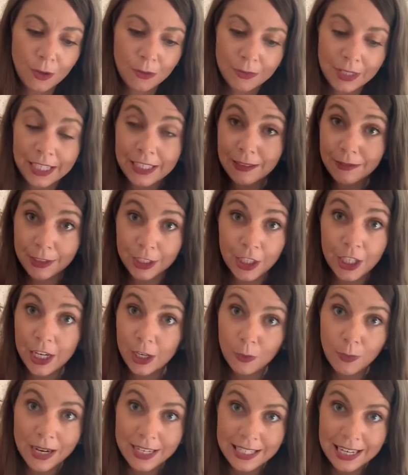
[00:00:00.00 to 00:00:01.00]
that you're going
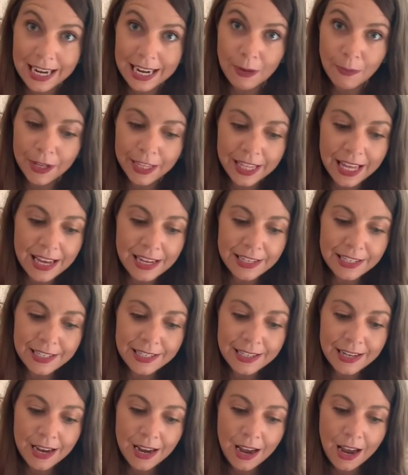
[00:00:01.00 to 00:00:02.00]
to resonate with this.